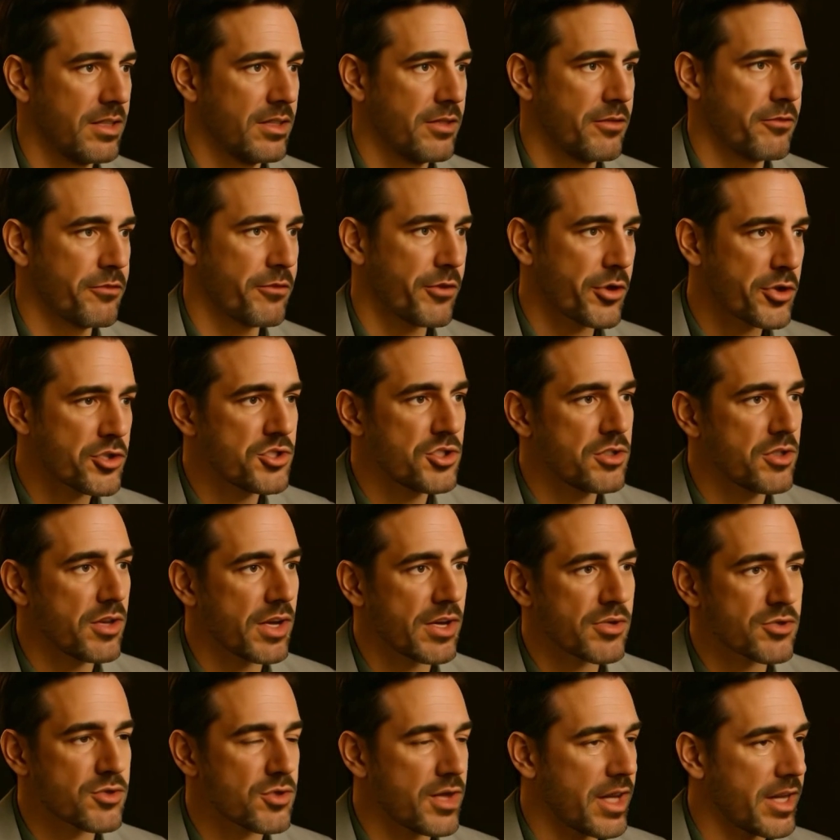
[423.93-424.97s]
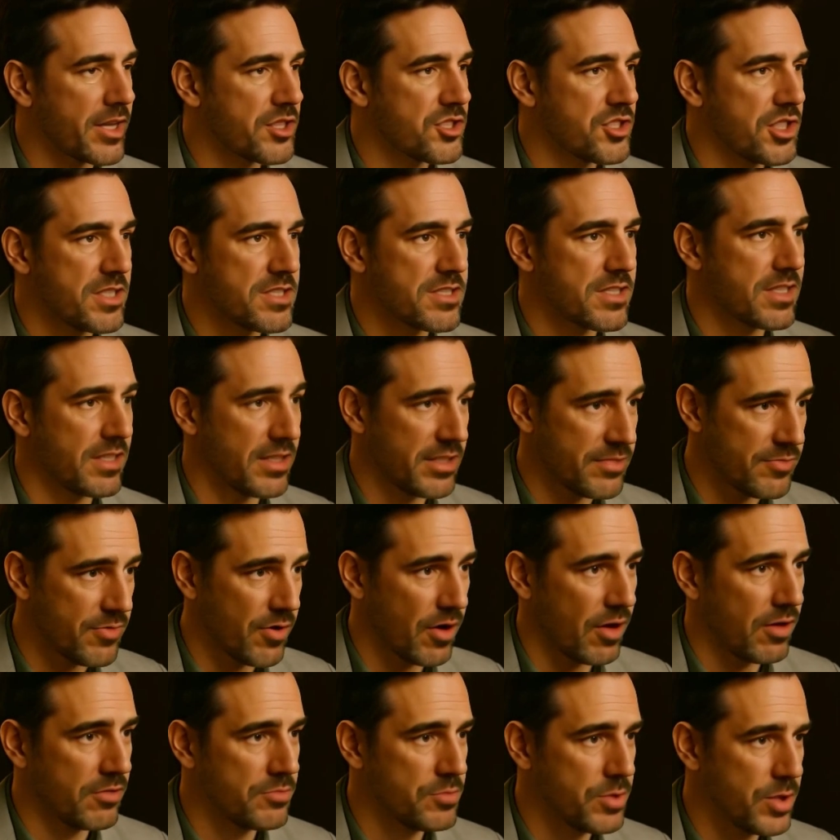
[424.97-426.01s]
First, you've got strategies that
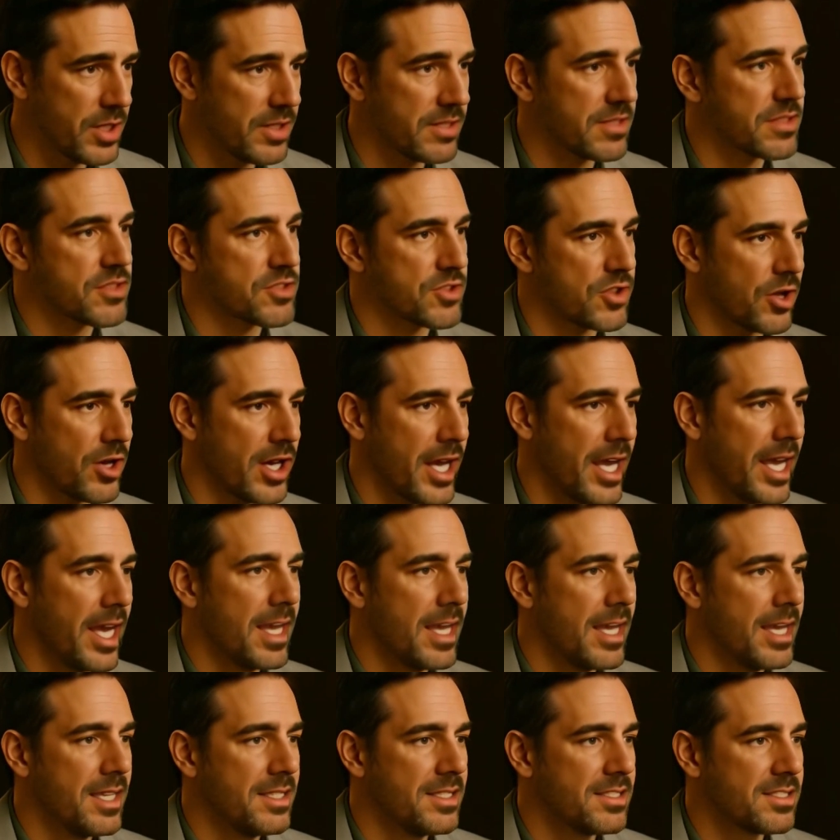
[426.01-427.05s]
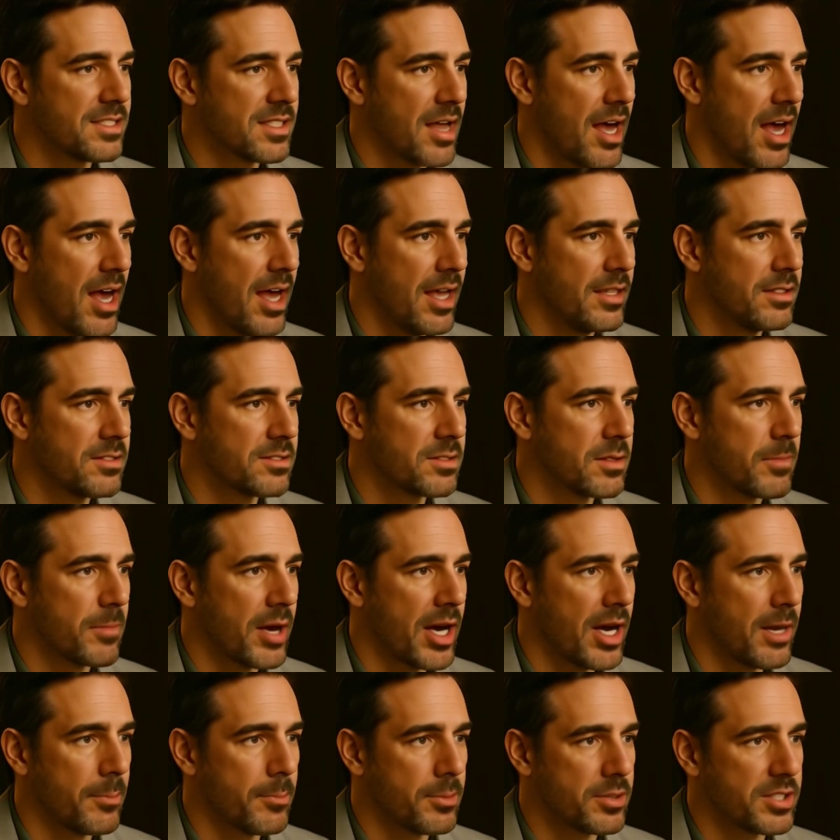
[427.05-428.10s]
involve putting the siRNA inside some
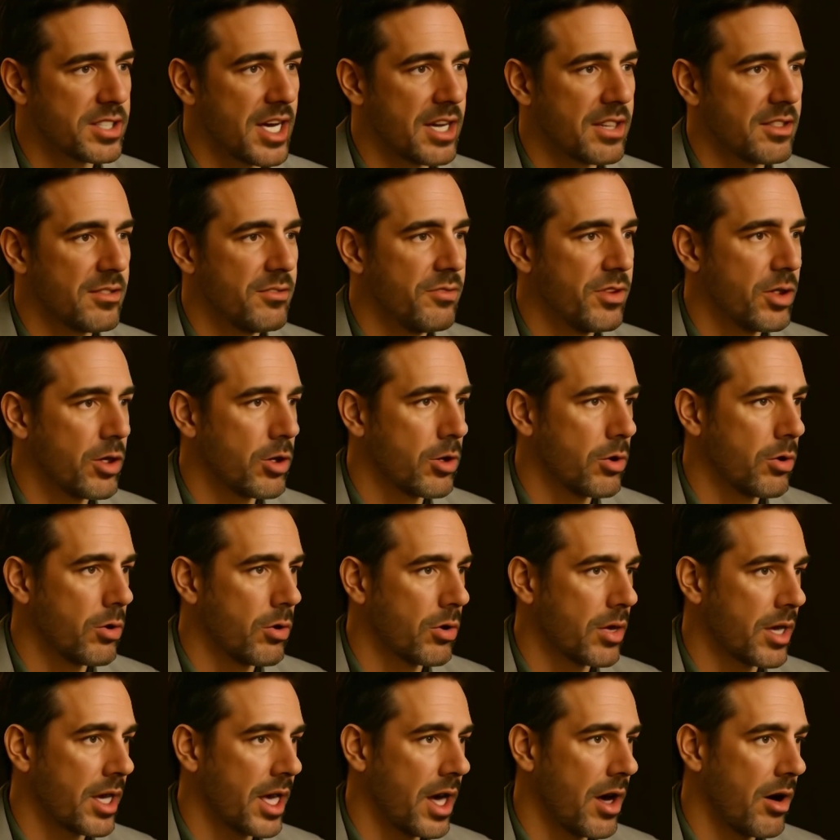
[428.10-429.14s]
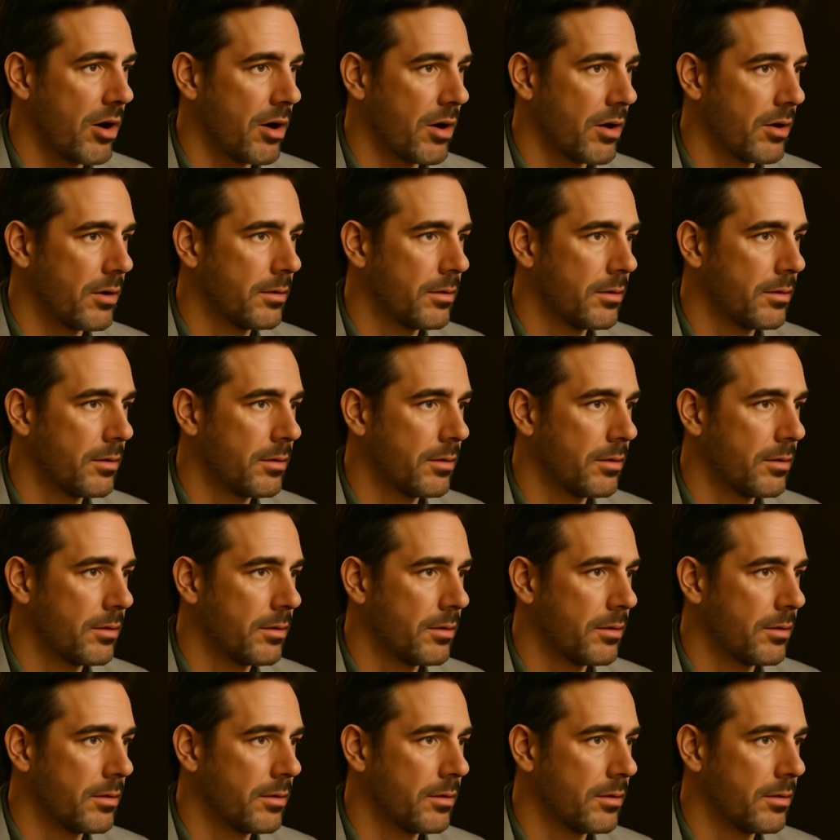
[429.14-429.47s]
kind of protective vehicle or carrier.